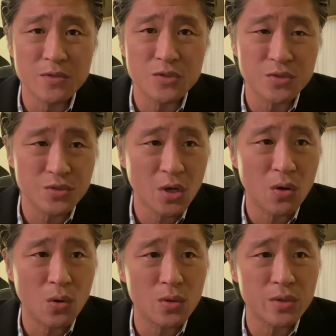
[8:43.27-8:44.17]

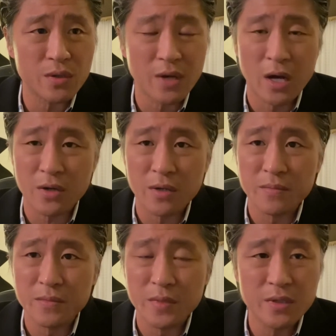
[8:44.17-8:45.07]
shareholder
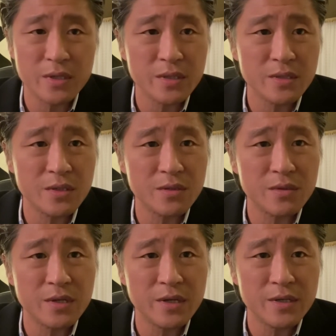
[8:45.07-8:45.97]
lockup
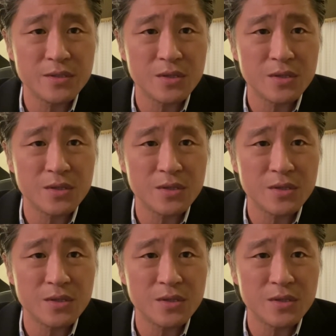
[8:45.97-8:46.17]
release.